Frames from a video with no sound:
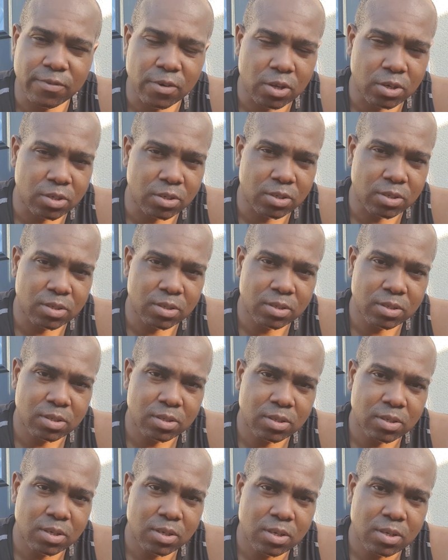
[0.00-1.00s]
London.
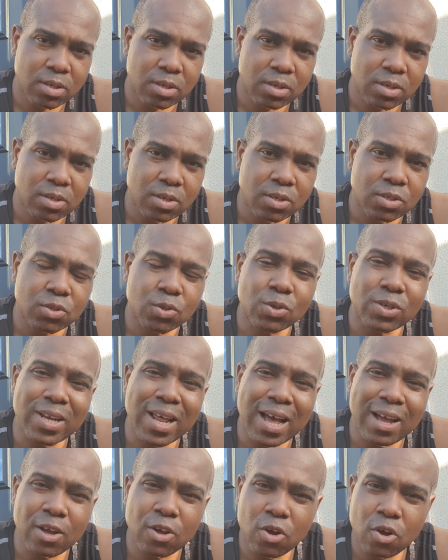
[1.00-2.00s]
So
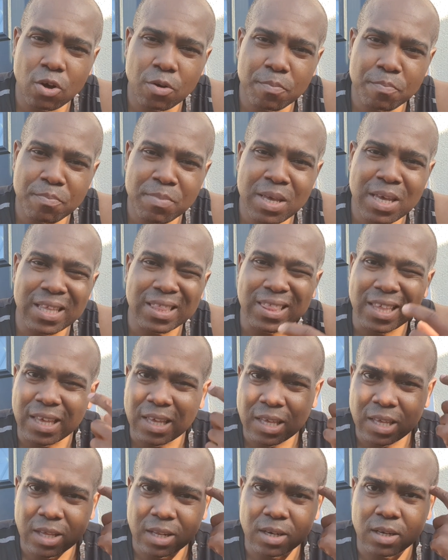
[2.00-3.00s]
that got me
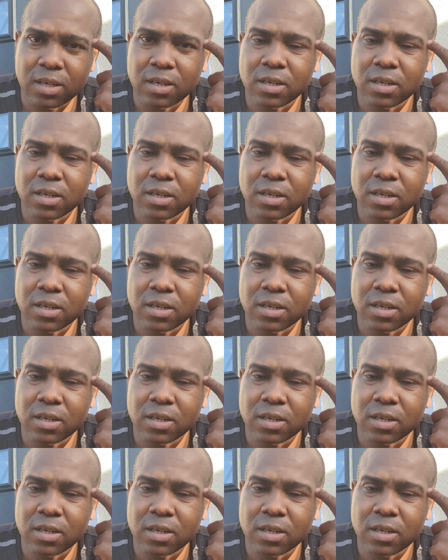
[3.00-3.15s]
thinking,